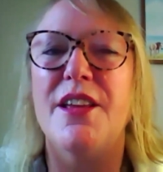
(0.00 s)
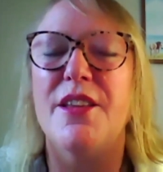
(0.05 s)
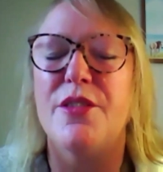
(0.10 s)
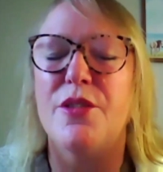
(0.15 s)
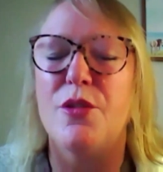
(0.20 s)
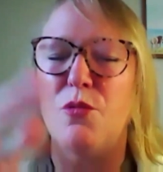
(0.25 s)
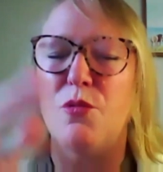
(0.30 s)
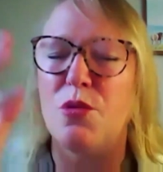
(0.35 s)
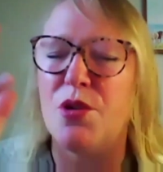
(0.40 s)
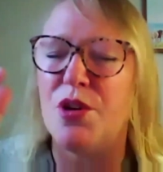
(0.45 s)

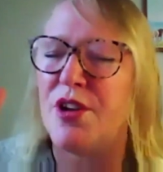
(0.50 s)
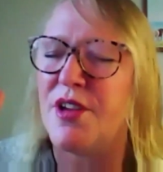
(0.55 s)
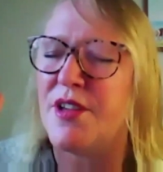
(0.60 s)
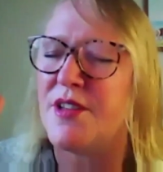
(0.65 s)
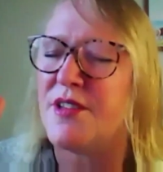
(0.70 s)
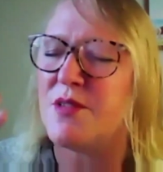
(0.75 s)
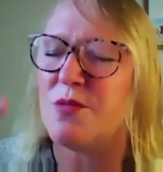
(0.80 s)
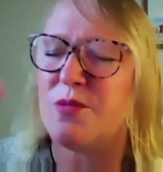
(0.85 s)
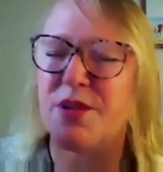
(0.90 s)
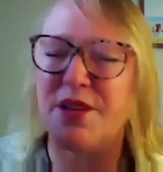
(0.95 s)
the
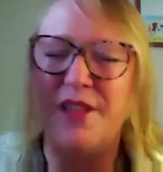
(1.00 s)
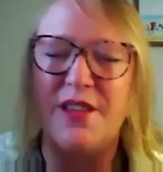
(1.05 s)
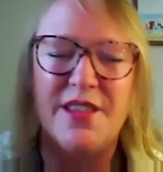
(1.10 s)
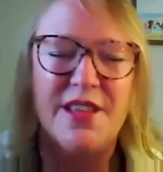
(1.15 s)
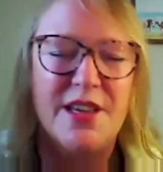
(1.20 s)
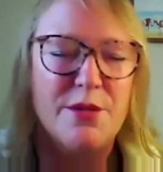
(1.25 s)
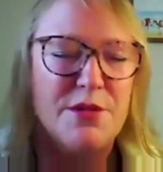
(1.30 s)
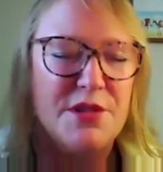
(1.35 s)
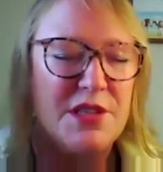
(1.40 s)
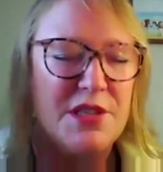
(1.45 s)
words, whether
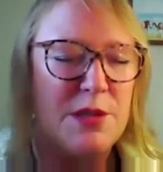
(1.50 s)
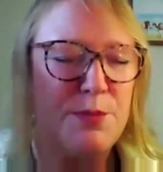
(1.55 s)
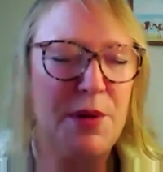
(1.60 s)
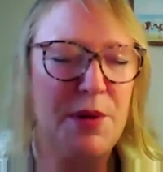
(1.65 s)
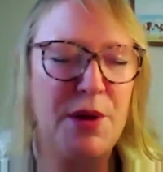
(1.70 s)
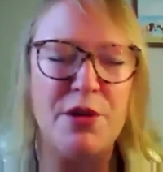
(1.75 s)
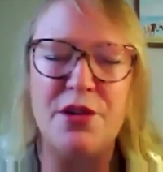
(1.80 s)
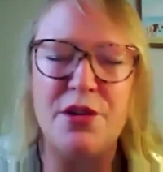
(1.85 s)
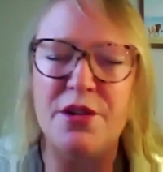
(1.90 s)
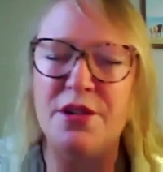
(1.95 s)
they were
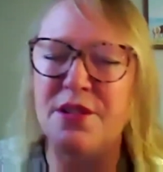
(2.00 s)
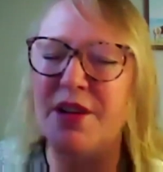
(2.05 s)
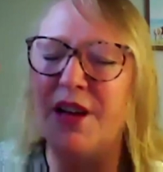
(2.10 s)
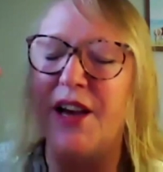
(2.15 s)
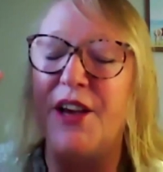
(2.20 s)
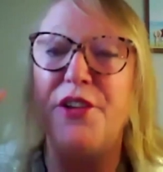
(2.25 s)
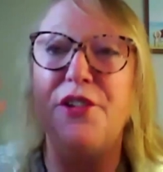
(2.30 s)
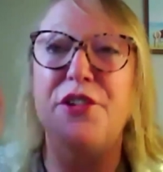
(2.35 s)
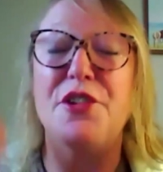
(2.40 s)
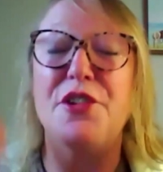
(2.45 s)
spoken,
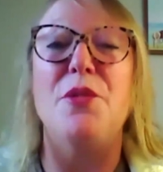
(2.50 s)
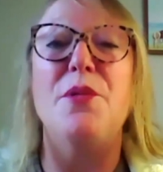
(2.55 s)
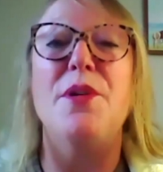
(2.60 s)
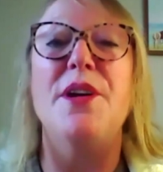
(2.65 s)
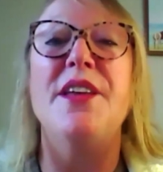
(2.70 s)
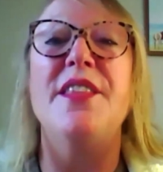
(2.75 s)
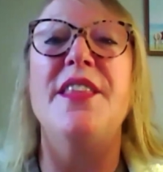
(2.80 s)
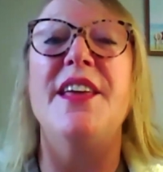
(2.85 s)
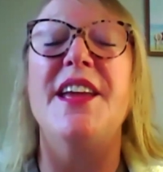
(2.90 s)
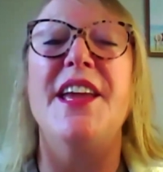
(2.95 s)
I don't know
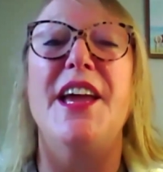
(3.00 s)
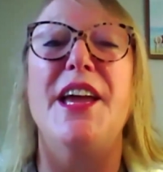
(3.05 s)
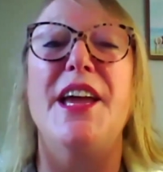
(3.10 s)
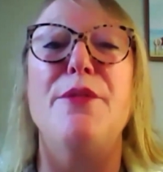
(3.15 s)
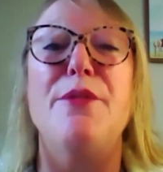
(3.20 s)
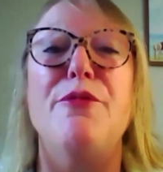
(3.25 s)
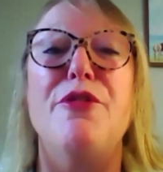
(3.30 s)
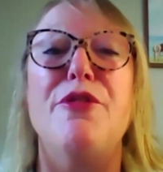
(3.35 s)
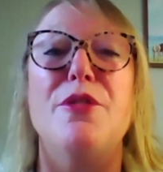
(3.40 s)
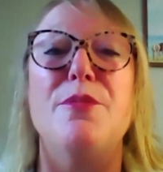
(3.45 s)
where they
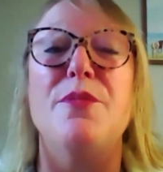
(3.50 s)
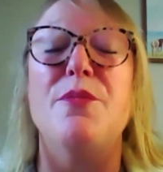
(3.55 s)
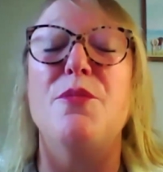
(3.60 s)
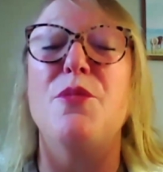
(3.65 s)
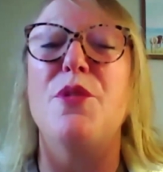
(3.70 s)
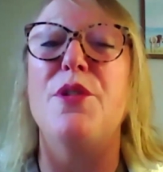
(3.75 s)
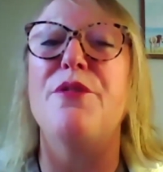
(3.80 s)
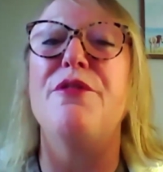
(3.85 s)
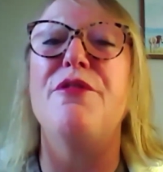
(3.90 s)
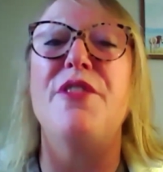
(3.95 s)
came from,
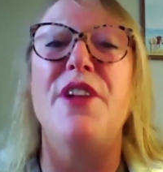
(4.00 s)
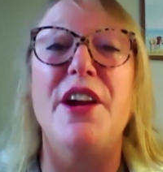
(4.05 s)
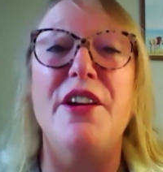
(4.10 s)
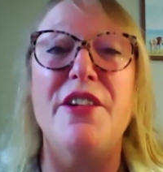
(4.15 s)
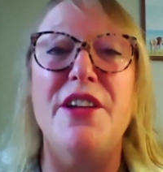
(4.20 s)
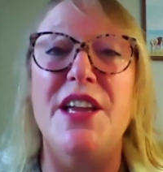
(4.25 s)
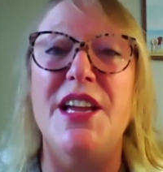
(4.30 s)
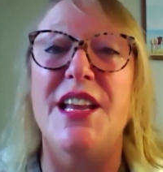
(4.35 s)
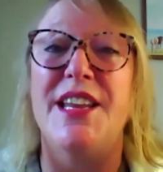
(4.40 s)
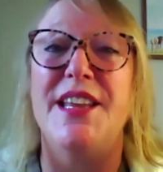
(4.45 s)
were
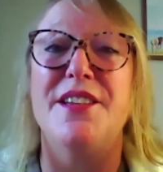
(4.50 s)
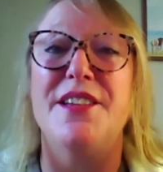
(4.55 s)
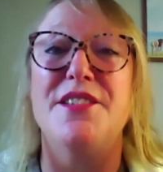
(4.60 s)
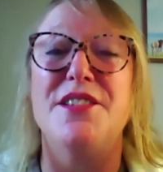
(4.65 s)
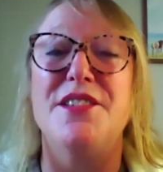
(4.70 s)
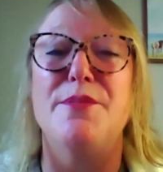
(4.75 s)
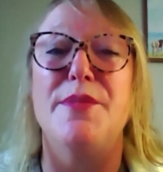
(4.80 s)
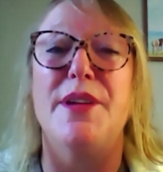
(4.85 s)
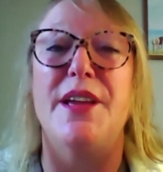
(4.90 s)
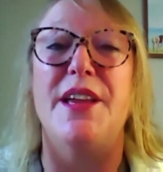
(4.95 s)
very clear
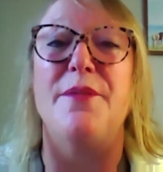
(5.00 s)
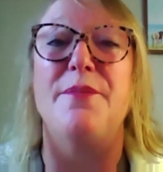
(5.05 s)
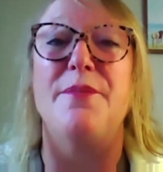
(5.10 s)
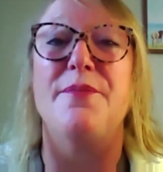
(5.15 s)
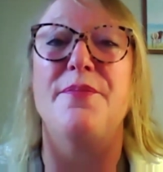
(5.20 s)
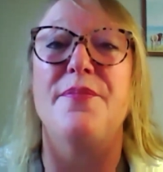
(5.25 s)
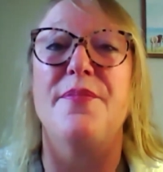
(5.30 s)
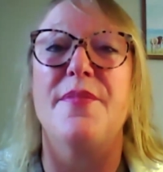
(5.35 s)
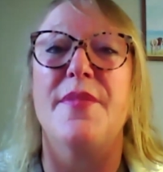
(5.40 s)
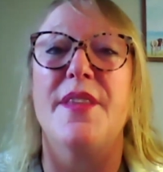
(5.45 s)
to me.
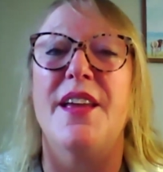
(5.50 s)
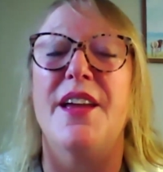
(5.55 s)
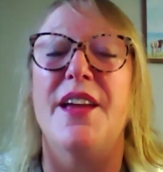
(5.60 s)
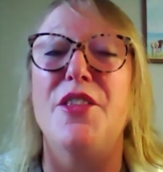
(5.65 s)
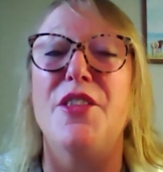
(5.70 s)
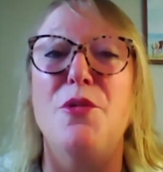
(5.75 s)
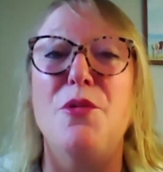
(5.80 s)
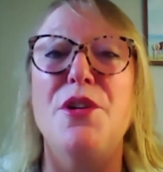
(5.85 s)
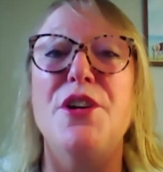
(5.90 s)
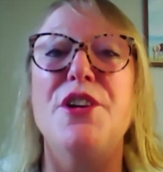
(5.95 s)
And
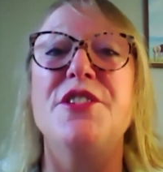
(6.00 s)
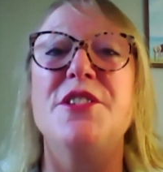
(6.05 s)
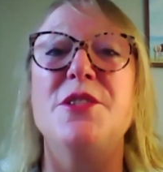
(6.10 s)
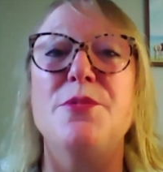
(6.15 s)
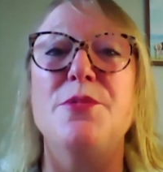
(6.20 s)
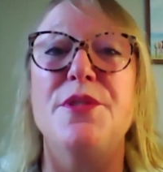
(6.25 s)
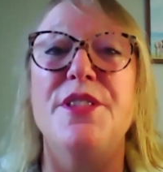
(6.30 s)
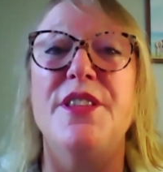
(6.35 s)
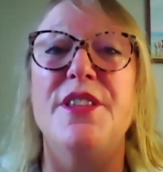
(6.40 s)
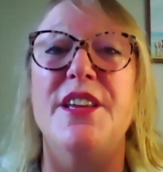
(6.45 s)
the words
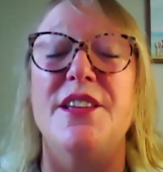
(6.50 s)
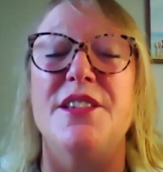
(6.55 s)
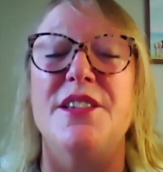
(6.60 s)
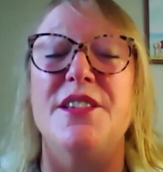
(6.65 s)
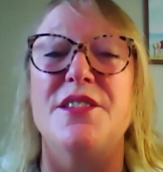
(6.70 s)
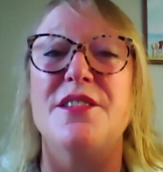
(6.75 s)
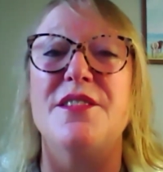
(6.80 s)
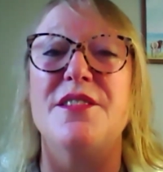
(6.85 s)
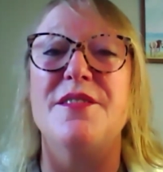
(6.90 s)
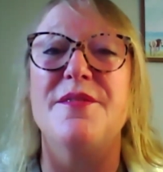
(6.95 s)
were
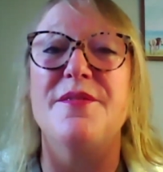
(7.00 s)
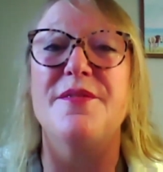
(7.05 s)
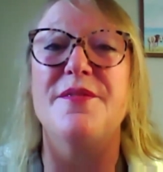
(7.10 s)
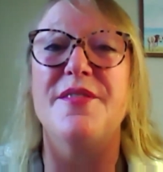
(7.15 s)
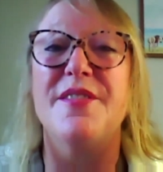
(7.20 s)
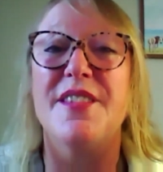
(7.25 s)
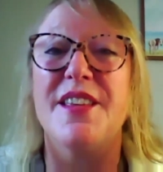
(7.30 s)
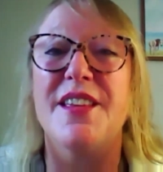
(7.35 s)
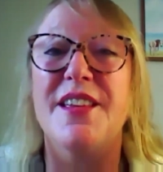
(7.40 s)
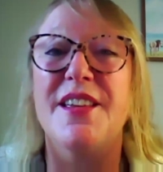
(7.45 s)
these:
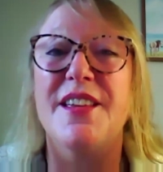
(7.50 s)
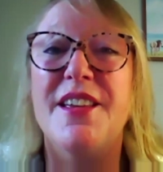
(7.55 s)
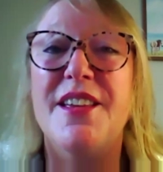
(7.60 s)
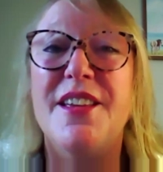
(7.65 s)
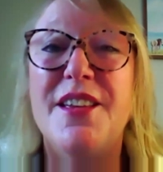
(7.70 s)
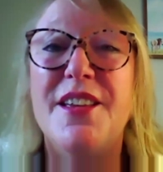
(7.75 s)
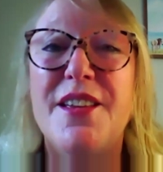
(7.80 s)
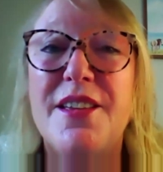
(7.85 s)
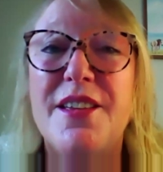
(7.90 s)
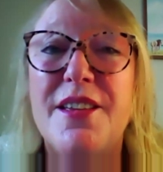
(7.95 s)

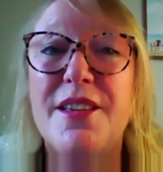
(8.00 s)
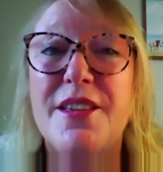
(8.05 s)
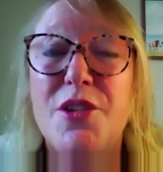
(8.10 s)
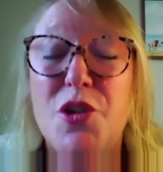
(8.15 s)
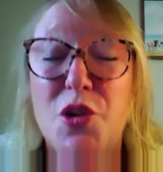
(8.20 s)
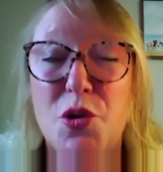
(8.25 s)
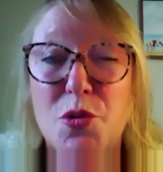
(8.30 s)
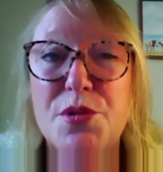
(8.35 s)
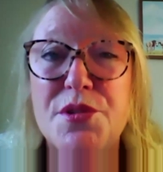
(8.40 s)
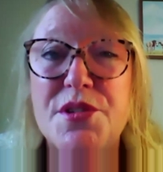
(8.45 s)

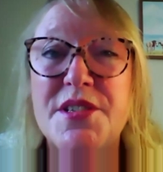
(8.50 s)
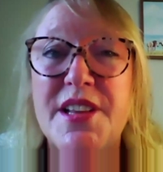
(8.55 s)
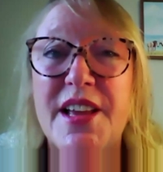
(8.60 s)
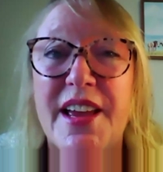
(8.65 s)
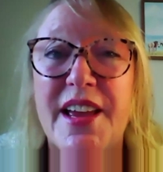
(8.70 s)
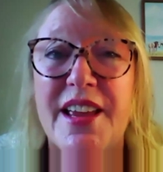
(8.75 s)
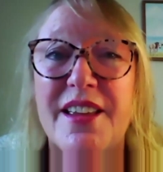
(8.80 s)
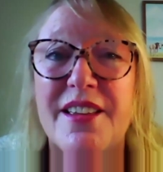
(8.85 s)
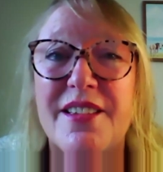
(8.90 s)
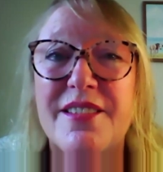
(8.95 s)
"You will
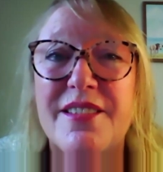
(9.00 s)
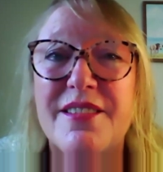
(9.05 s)
stay."